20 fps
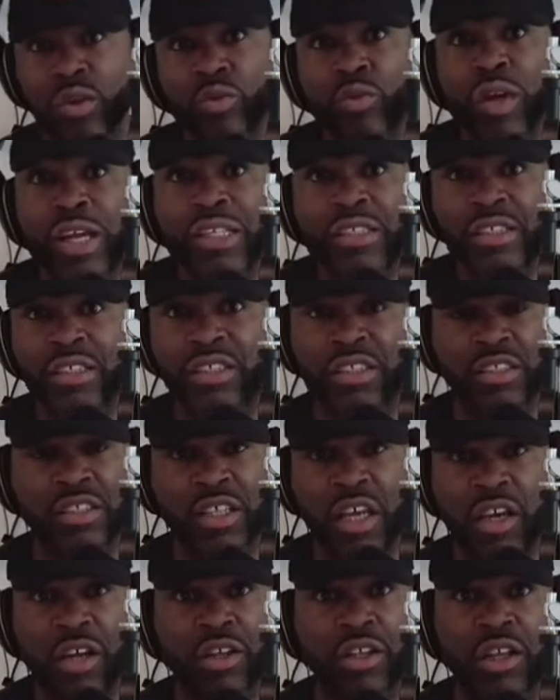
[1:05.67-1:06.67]
He races
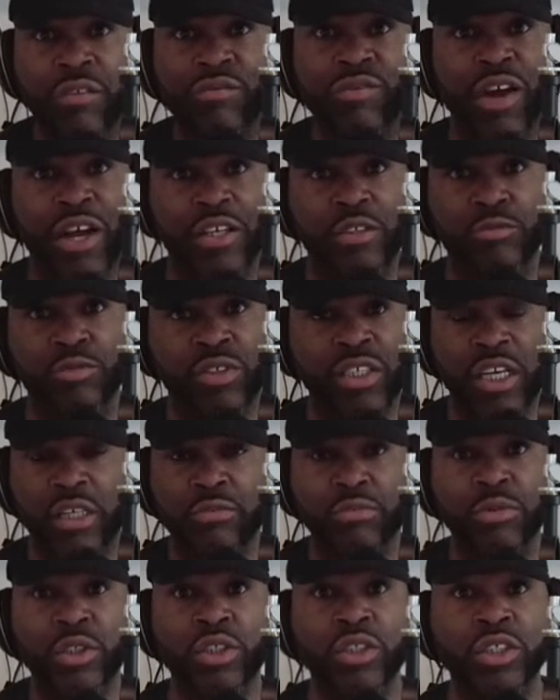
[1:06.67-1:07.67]
as hell. They fined him
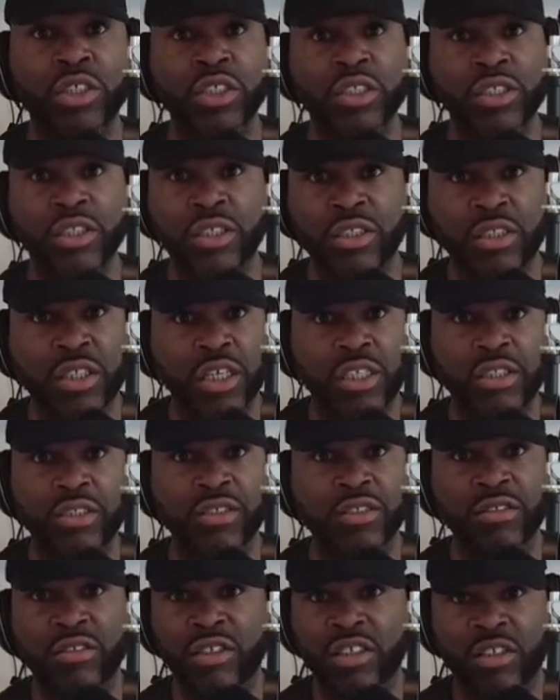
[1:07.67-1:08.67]
$10 million and
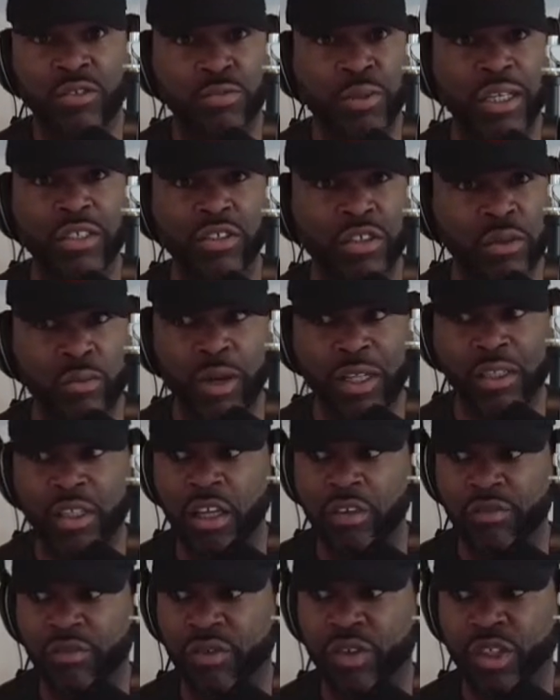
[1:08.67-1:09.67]
suspended him, I
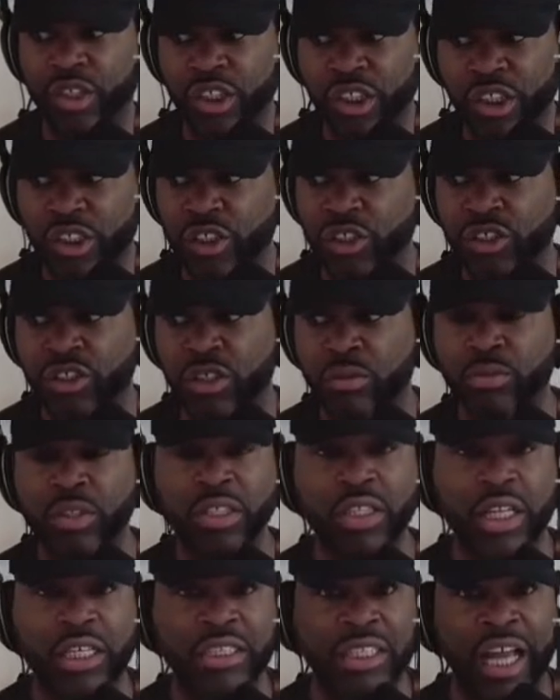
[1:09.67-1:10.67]
think, for a year or
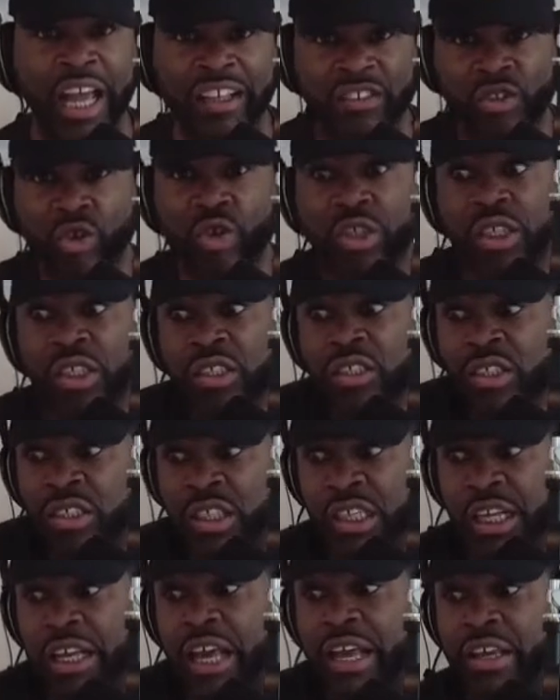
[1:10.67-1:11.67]
something like that. So he's
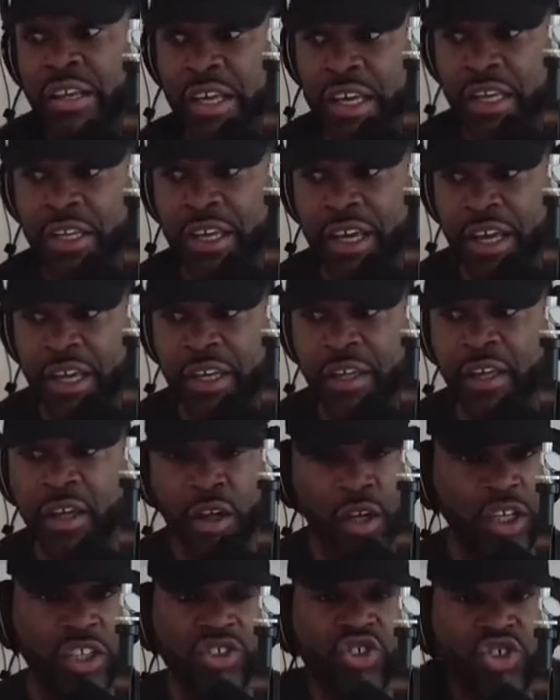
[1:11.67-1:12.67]
in the KKK.
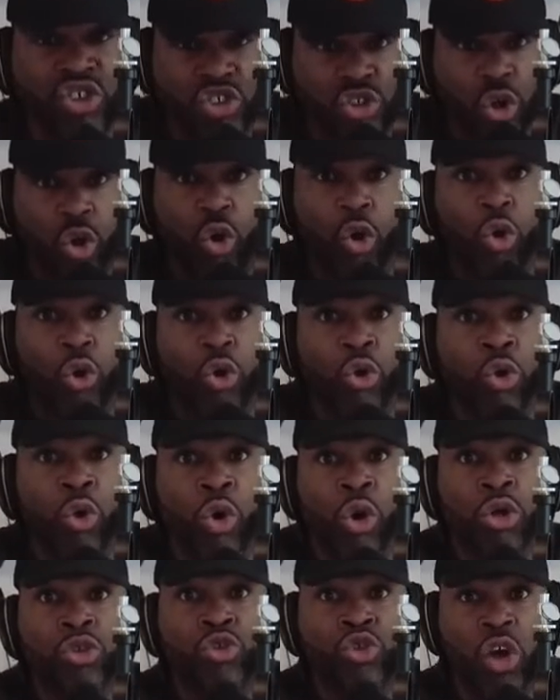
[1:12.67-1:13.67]
It's just a
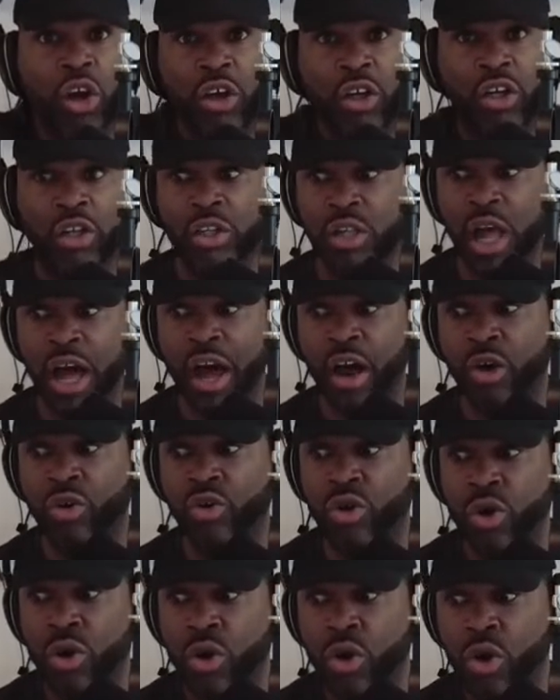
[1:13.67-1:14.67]
whole dark
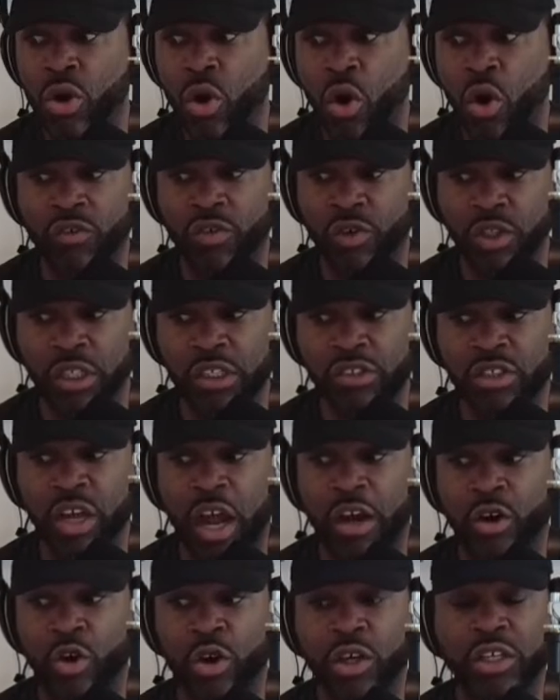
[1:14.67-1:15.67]
cloud over the
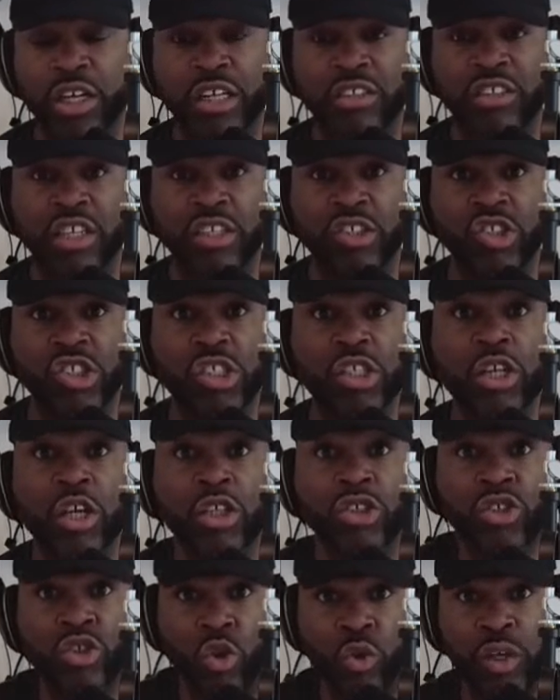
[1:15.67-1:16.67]
entire organization.
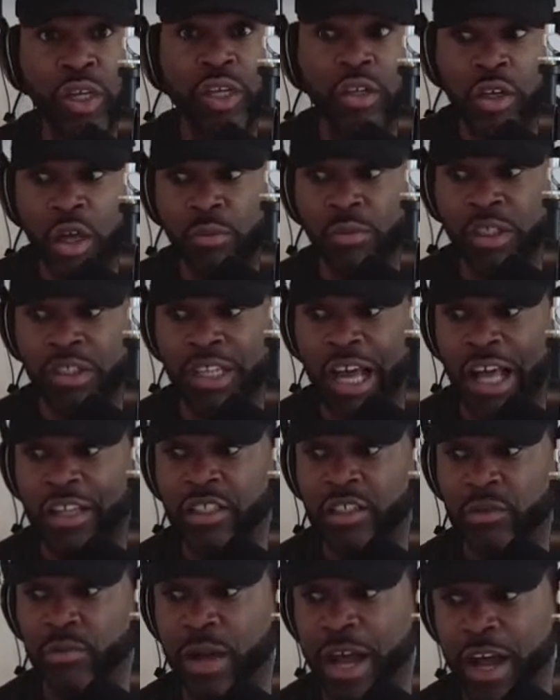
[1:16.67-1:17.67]
So in come the
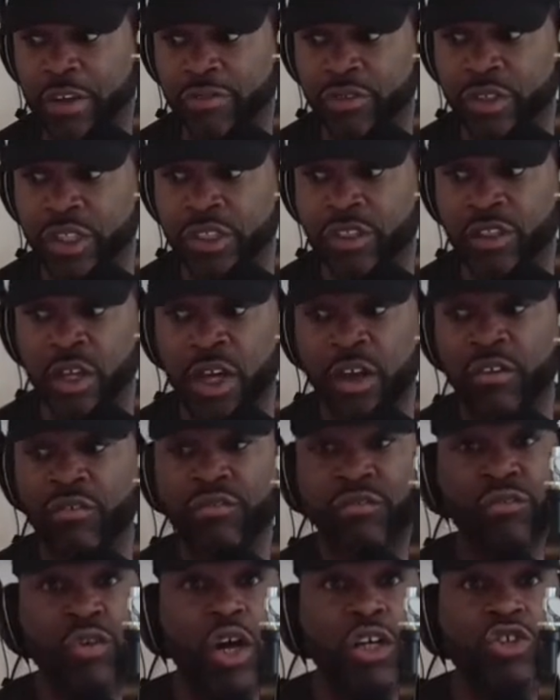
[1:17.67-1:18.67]
Dallas Mavericks,
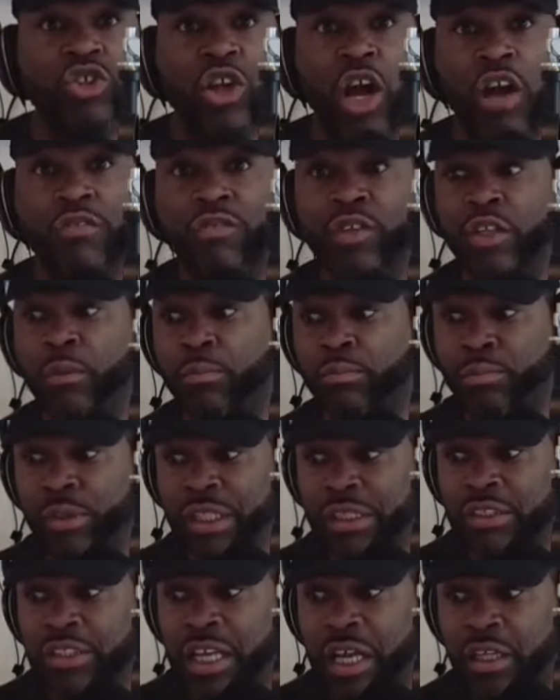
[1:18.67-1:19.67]
fresh off of the
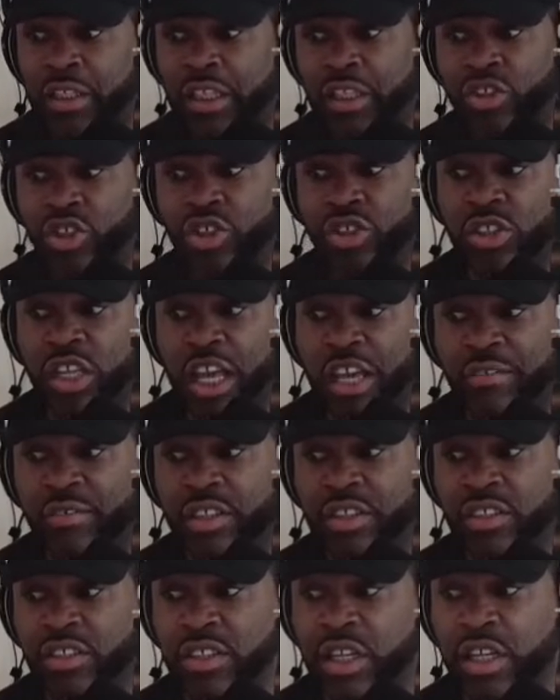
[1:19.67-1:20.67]
beatdown they just
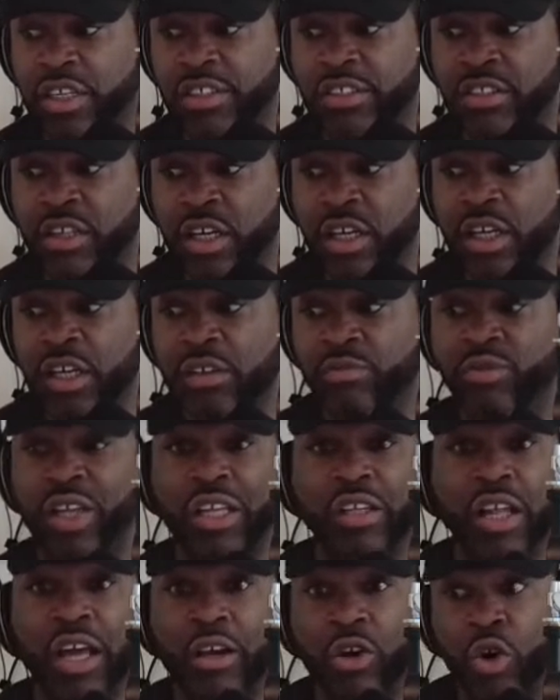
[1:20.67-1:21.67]
gave the Suns.
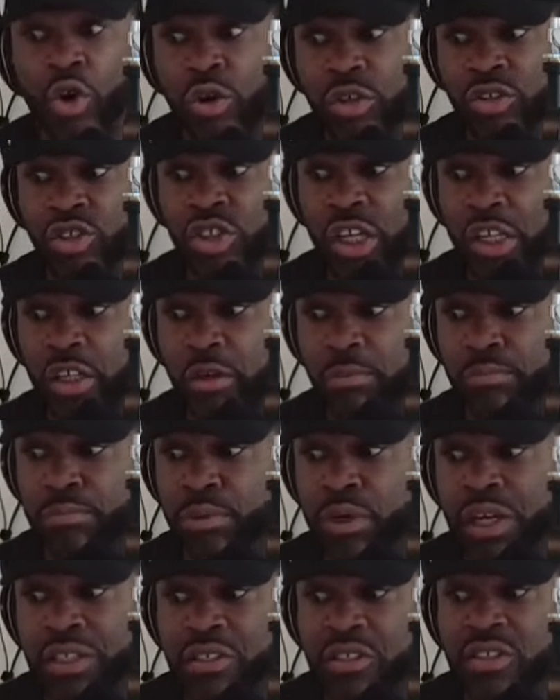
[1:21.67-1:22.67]
They let go of Jalen